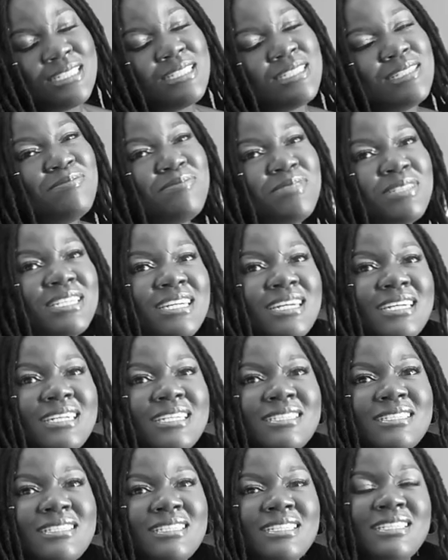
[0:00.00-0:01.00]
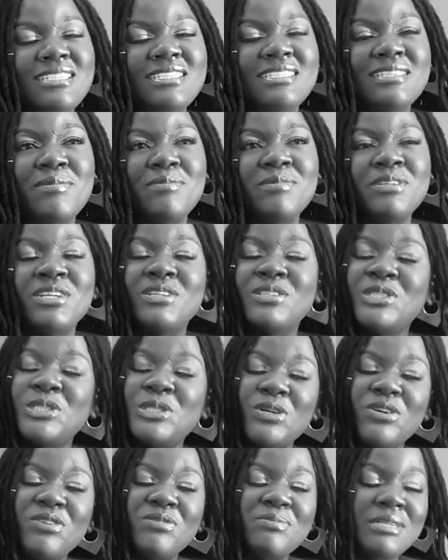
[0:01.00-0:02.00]
Because at least I'm in
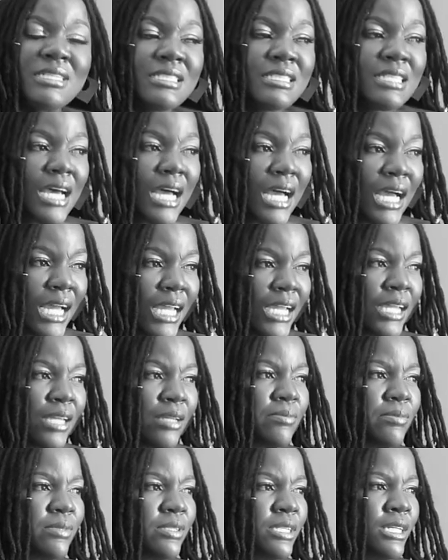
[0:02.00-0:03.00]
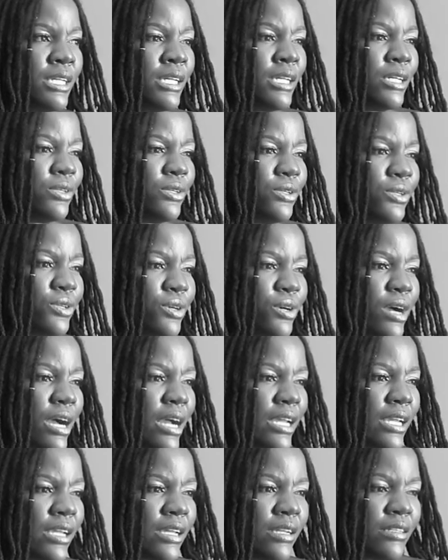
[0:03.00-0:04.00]
control of my time. You know,
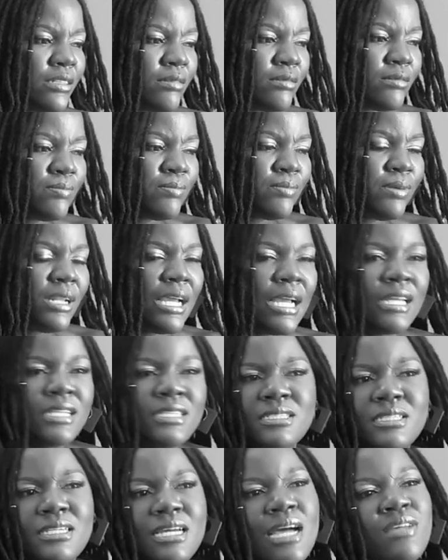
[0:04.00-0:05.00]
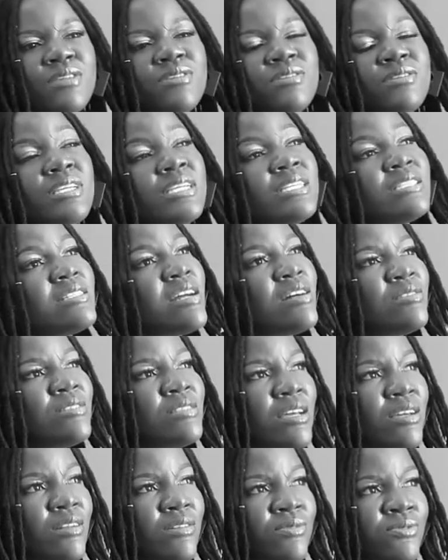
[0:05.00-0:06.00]
I can plan other things
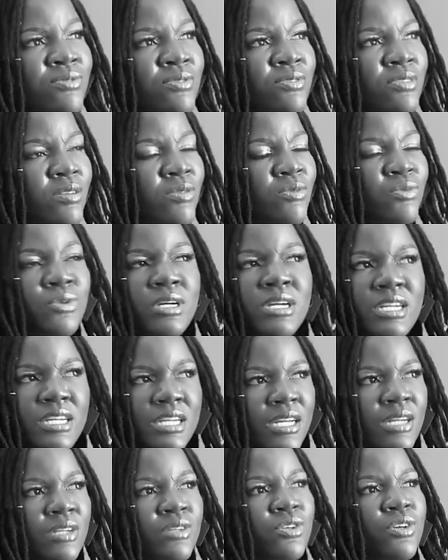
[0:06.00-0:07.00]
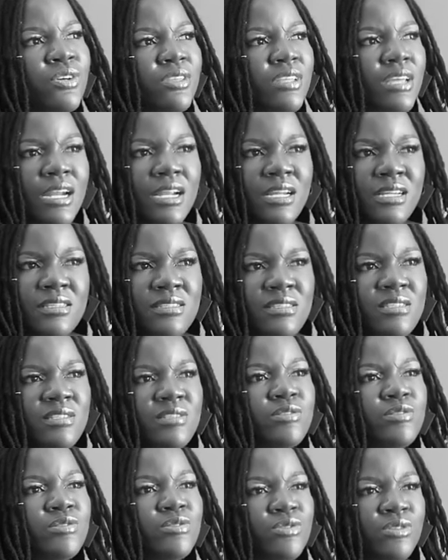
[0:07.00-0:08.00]
outside of work and know that I can
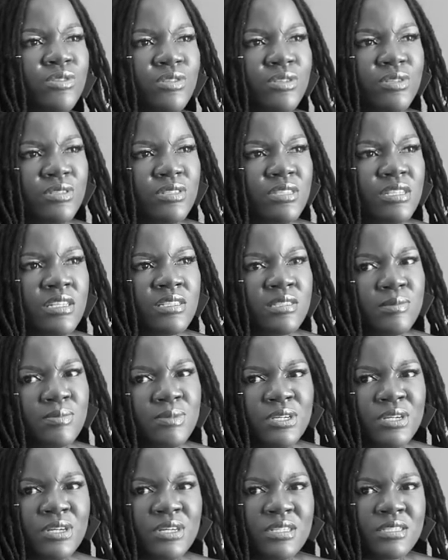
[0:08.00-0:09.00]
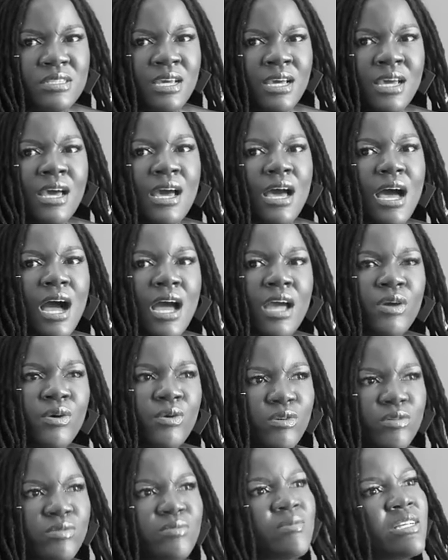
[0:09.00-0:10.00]
still do those things because I
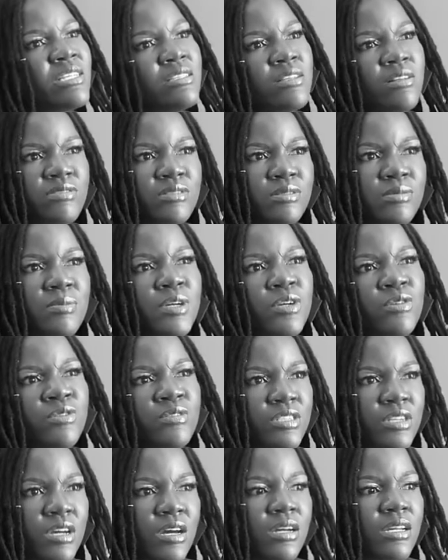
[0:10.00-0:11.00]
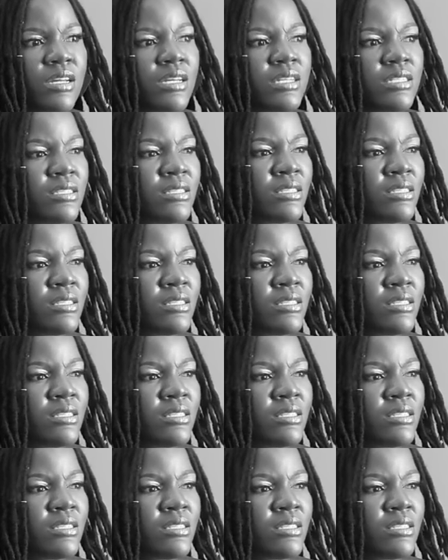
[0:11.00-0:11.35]
hold myself to my own targets.